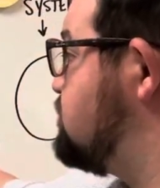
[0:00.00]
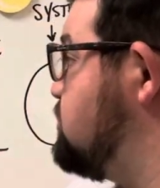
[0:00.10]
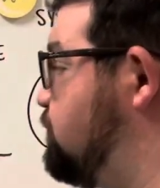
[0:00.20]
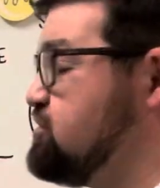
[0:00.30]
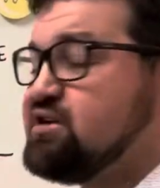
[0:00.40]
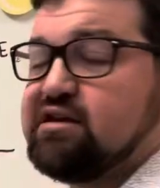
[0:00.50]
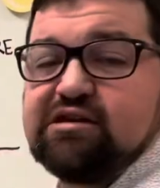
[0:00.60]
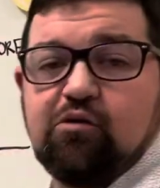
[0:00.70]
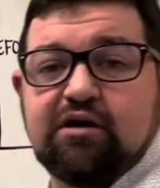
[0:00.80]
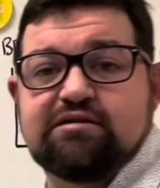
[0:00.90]
represent the
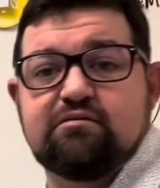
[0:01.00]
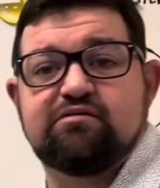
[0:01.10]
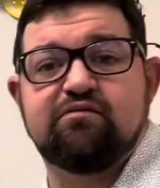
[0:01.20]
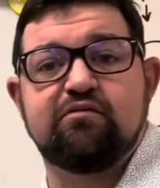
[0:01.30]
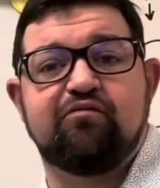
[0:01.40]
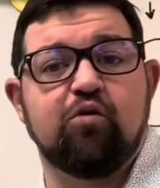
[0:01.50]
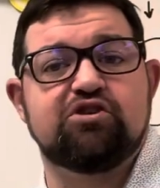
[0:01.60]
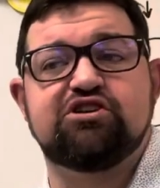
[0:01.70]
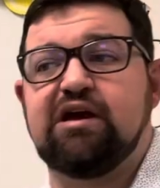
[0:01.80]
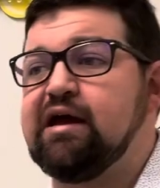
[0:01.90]
organisms from the
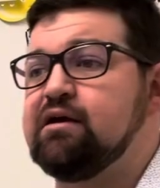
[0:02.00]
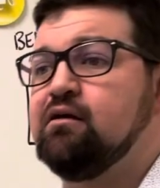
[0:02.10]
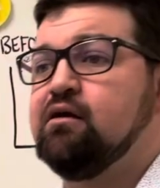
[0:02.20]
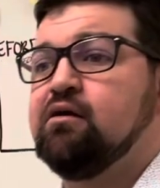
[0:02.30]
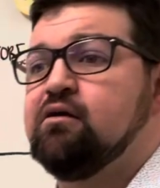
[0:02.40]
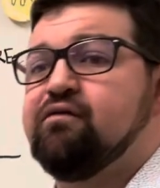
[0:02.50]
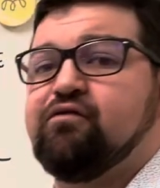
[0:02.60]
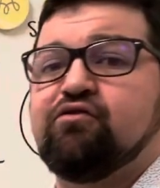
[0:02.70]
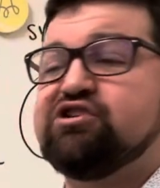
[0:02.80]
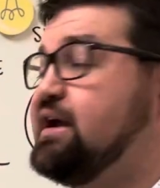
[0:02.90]
4-chain
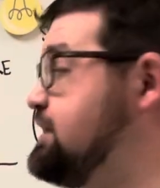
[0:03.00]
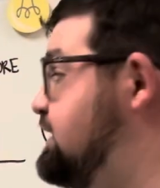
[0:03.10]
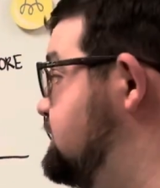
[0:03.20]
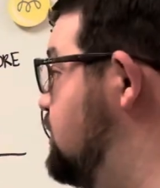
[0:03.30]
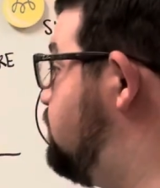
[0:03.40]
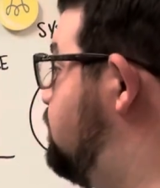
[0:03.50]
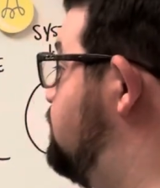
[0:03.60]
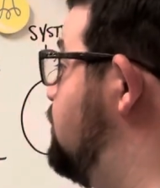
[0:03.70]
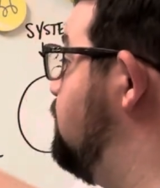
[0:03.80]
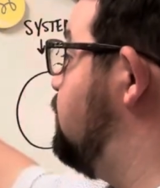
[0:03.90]
food chain, and
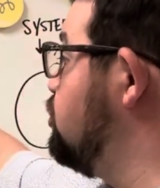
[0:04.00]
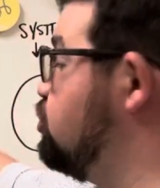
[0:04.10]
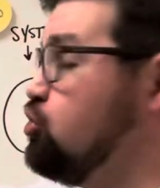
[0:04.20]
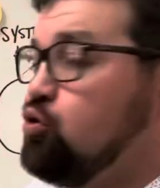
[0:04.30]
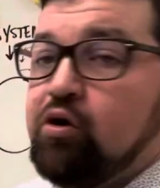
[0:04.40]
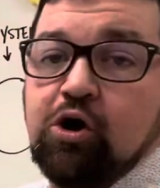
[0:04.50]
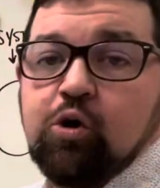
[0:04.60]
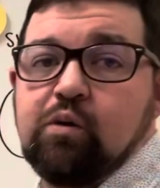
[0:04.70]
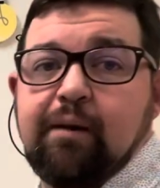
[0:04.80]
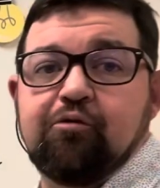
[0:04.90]
the blue
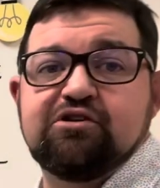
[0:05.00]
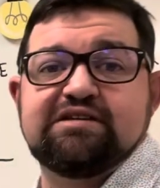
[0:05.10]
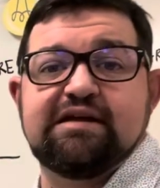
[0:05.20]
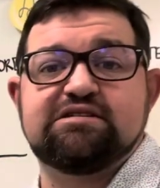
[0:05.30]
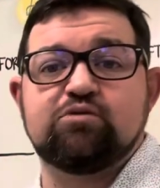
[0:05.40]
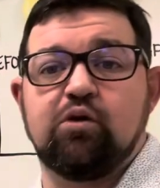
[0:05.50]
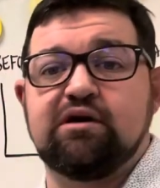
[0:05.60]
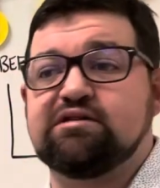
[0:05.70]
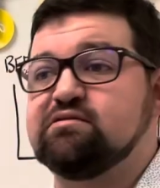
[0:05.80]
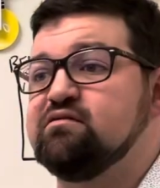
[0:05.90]
represents
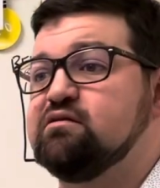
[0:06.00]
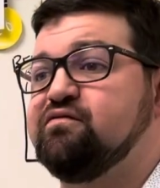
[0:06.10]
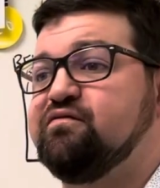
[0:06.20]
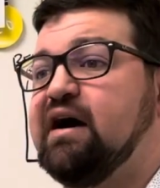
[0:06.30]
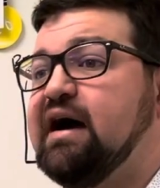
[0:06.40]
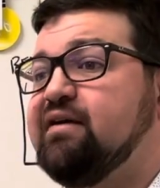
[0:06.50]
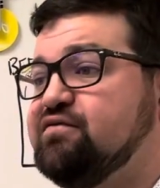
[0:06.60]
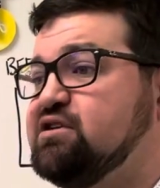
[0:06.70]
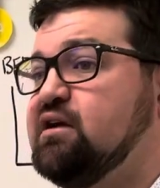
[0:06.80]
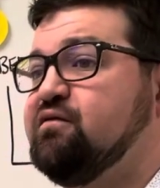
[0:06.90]
organisms from the
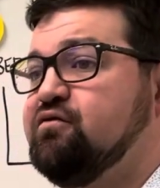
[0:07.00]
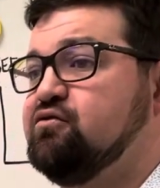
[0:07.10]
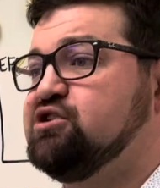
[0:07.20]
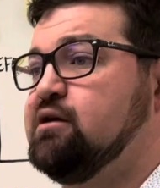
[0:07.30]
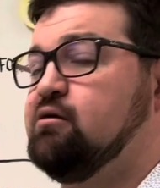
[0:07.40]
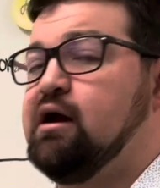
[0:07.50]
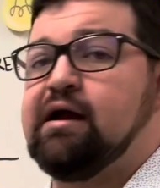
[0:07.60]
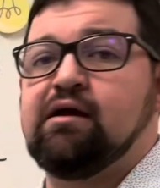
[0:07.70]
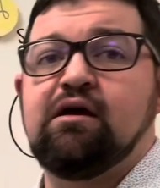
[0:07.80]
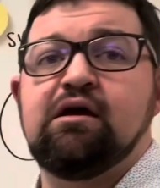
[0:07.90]
5-chain food chain,
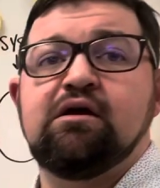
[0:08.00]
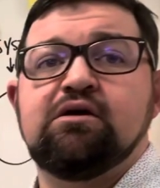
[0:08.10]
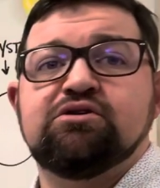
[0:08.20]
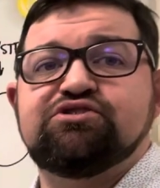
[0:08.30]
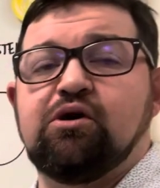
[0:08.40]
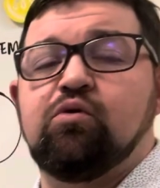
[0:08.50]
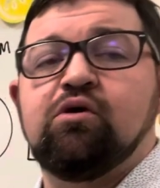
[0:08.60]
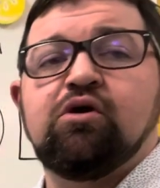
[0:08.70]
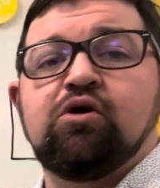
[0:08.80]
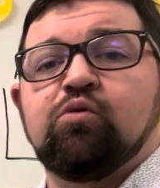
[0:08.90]
right? So
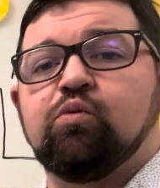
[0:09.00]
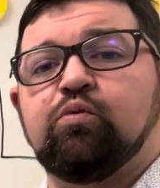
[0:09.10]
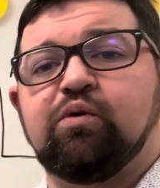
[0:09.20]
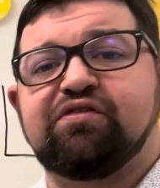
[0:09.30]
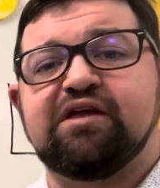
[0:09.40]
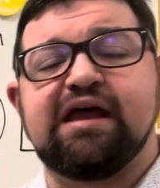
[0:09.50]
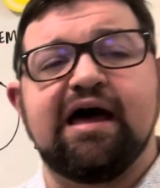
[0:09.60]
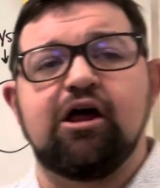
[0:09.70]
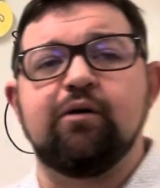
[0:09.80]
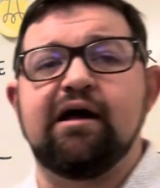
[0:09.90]
with an
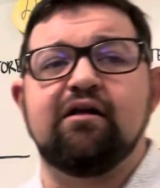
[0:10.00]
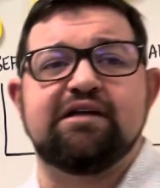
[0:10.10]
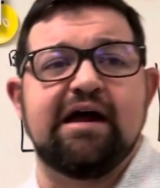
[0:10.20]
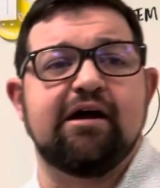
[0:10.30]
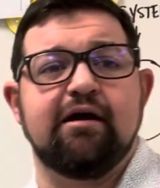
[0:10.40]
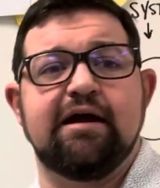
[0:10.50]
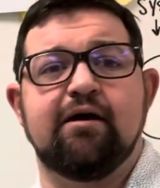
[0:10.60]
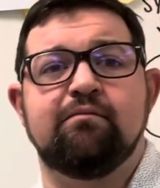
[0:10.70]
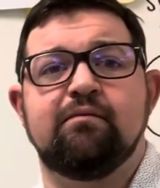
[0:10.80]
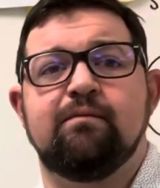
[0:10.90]
LOL
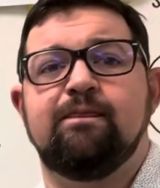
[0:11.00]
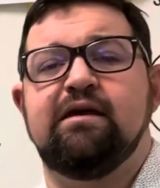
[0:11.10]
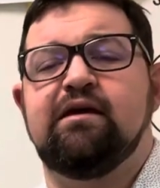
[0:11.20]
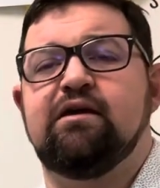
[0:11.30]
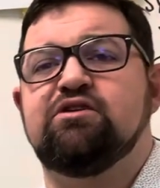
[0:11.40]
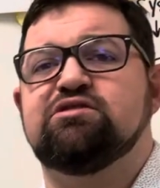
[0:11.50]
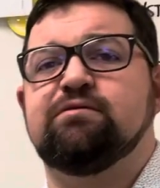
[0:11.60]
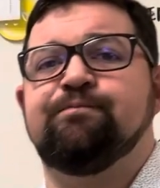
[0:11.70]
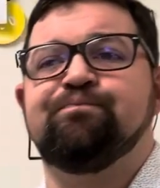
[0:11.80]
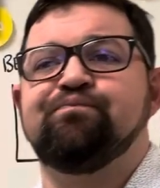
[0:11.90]
diagram
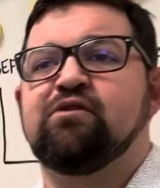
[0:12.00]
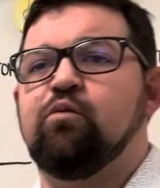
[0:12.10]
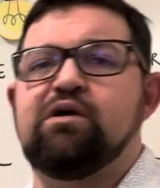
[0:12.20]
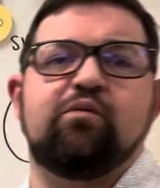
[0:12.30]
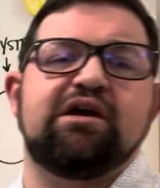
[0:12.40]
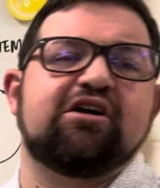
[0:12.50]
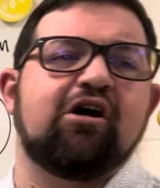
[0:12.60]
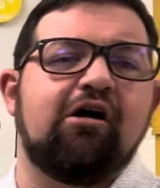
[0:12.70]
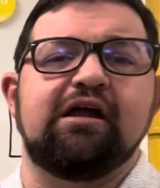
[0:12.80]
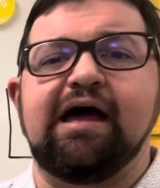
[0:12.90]
we
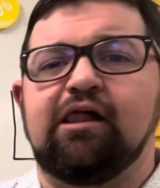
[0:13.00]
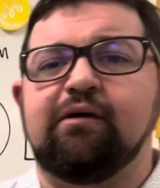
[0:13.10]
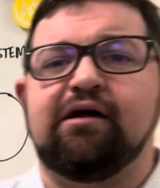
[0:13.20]
call it an LOL